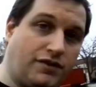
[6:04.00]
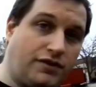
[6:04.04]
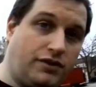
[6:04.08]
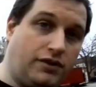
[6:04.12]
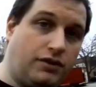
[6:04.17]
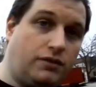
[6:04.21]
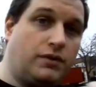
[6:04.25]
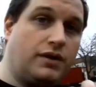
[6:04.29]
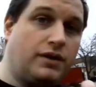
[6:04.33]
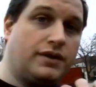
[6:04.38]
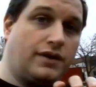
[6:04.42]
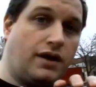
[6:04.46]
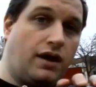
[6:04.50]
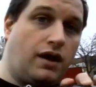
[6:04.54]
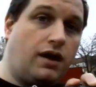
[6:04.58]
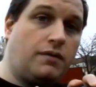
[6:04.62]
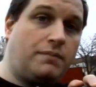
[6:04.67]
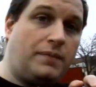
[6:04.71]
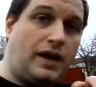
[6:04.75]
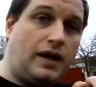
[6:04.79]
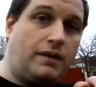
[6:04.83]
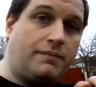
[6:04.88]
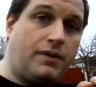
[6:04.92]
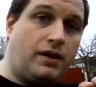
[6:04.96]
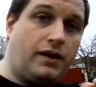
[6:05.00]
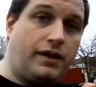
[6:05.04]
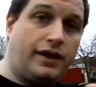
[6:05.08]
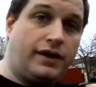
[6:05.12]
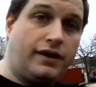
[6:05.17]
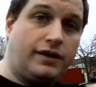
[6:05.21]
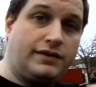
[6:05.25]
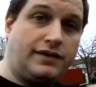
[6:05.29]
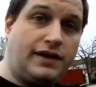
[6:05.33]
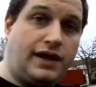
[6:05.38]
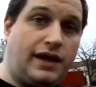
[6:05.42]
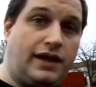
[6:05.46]
to do with all paintball
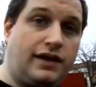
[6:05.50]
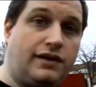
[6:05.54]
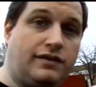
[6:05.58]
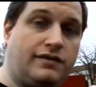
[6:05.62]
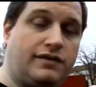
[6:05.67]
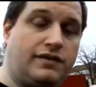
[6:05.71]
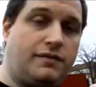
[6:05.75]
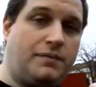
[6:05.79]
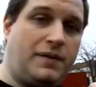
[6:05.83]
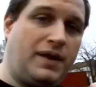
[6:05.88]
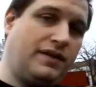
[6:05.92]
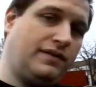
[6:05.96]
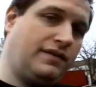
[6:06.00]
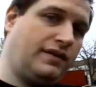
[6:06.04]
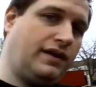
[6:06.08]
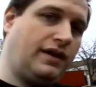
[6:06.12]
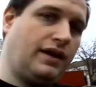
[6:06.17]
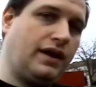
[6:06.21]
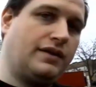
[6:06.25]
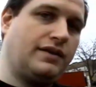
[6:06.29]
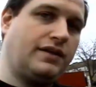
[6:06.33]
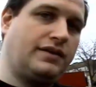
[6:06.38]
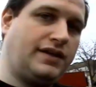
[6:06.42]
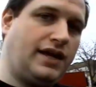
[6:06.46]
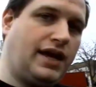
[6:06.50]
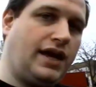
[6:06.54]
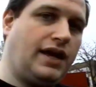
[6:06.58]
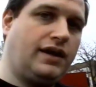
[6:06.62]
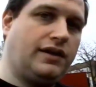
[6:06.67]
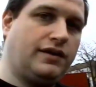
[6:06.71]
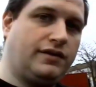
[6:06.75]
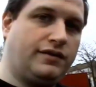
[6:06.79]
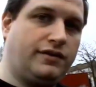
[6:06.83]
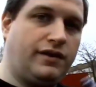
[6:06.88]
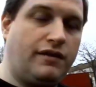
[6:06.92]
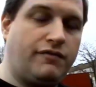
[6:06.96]
air tanks. Depending on the tank,
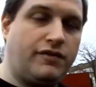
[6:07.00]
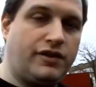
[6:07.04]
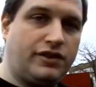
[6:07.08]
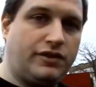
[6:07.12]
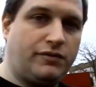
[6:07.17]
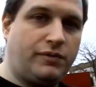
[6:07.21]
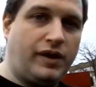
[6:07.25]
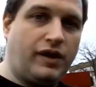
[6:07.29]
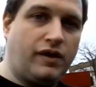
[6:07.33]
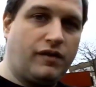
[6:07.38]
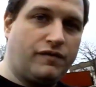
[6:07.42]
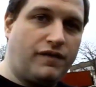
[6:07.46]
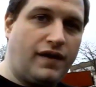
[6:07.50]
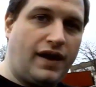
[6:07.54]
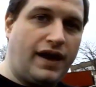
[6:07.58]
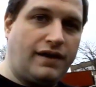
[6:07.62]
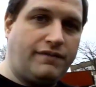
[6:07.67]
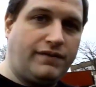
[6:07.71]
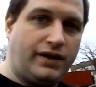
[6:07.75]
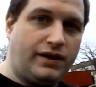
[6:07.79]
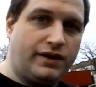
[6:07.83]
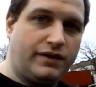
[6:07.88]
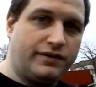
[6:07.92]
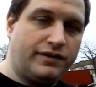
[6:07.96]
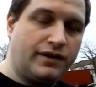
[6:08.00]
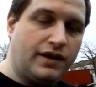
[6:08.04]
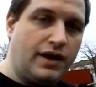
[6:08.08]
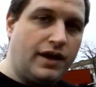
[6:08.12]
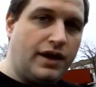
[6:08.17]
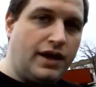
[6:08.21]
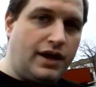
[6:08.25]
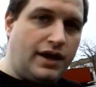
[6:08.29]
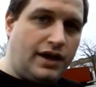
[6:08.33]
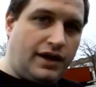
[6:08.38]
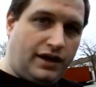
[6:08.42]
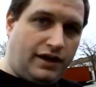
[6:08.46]
it's every three or five years.
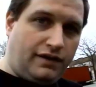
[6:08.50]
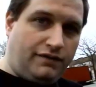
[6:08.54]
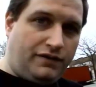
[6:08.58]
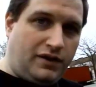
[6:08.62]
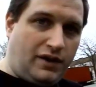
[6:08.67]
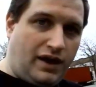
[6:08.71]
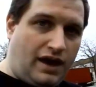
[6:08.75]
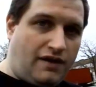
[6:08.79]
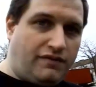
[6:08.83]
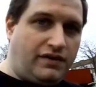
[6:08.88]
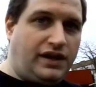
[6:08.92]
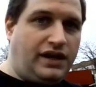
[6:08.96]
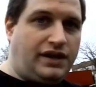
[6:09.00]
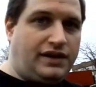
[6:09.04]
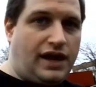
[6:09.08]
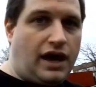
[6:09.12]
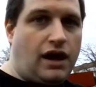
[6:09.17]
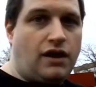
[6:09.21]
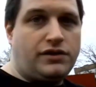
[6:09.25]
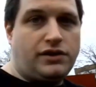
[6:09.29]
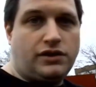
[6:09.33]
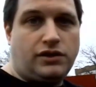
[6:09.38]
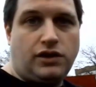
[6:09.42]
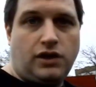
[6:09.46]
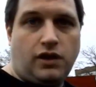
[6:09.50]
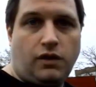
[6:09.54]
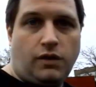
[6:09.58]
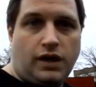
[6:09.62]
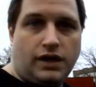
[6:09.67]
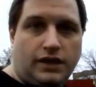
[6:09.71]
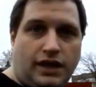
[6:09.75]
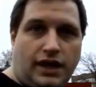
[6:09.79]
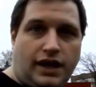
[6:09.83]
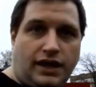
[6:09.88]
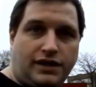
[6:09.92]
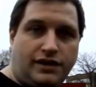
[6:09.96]
If you have any doubt, you can go
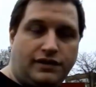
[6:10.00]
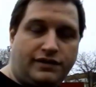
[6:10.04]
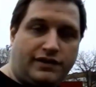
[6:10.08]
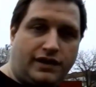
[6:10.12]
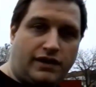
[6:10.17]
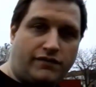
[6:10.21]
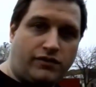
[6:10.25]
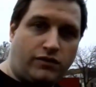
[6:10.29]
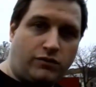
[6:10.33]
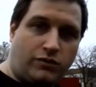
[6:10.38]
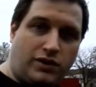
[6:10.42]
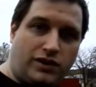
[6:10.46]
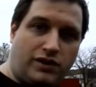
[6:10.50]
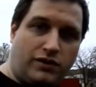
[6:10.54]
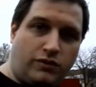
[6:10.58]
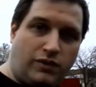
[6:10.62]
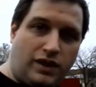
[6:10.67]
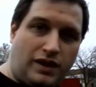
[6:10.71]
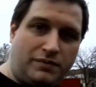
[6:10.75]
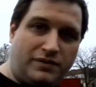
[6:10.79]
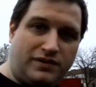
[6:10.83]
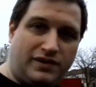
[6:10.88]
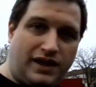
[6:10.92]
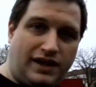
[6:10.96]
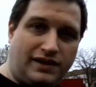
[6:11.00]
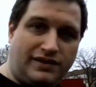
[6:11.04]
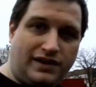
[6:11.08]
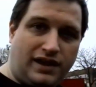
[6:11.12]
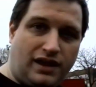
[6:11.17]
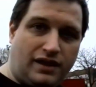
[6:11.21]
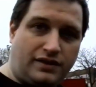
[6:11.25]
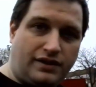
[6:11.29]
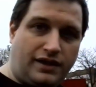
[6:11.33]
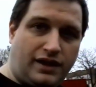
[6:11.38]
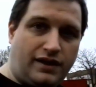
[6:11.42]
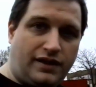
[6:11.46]
online to several one of the websites
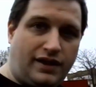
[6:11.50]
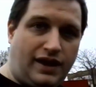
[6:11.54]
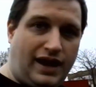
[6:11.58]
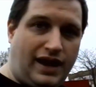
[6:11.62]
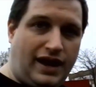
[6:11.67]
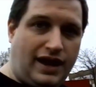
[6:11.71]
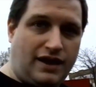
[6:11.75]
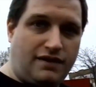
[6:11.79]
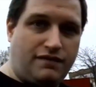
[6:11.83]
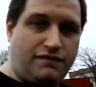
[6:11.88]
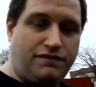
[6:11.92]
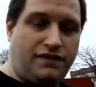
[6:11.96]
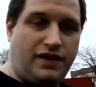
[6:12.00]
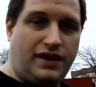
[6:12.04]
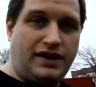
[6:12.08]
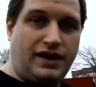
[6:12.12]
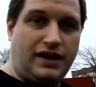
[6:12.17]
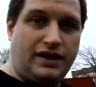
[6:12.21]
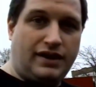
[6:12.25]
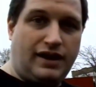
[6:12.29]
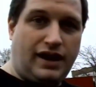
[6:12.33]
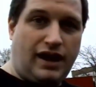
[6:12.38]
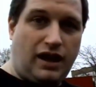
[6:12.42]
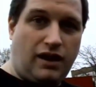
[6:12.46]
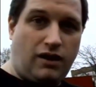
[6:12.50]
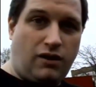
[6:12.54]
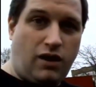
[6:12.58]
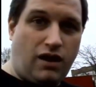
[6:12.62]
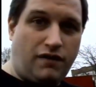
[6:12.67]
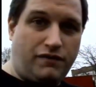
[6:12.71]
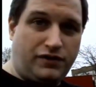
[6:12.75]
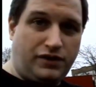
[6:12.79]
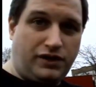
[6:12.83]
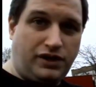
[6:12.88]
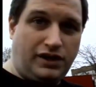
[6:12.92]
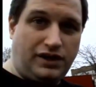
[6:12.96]
out there and find out how
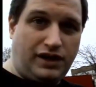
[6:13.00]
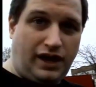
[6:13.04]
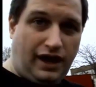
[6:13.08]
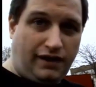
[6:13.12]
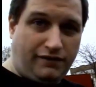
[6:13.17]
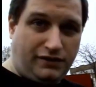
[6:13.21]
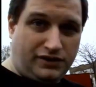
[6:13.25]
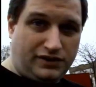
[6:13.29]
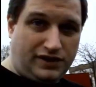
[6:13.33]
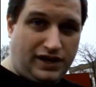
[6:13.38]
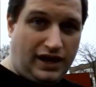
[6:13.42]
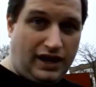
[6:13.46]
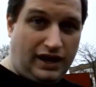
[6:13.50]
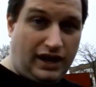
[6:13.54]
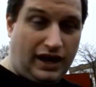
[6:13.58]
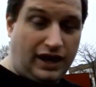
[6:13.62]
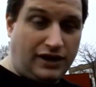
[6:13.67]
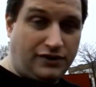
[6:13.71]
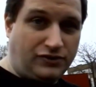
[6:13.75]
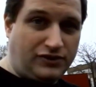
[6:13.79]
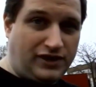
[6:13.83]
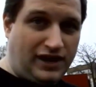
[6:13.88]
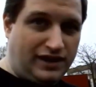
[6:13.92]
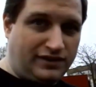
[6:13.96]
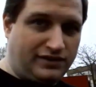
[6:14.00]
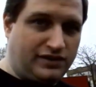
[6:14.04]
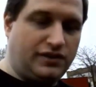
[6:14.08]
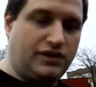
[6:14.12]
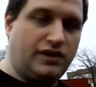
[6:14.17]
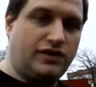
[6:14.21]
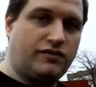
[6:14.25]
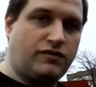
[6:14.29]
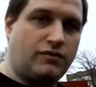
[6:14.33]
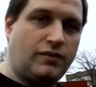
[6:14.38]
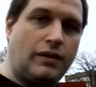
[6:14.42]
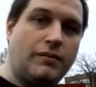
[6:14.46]
often you need to have your tank hydro tested.
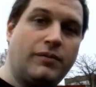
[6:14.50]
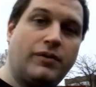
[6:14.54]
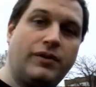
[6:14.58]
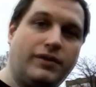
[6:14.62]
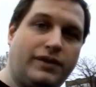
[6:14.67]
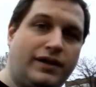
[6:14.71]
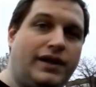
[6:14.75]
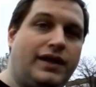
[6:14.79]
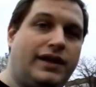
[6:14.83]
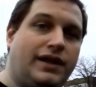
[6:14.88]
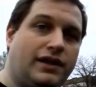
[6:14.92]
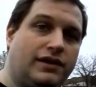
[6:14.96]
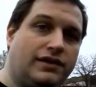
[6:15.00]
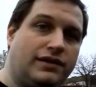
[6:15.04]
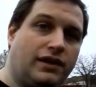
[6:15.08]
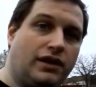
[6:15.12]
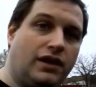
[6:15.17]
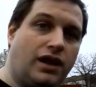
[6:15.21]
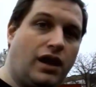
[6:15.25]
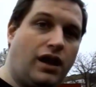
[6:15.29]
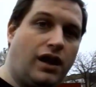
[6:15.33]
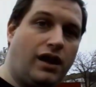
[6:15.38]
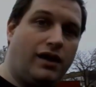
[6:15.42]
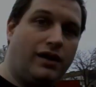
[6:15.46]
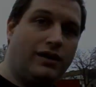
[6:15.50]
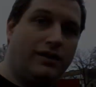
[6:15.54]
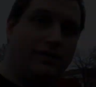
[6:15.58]
Just remember, it is the law.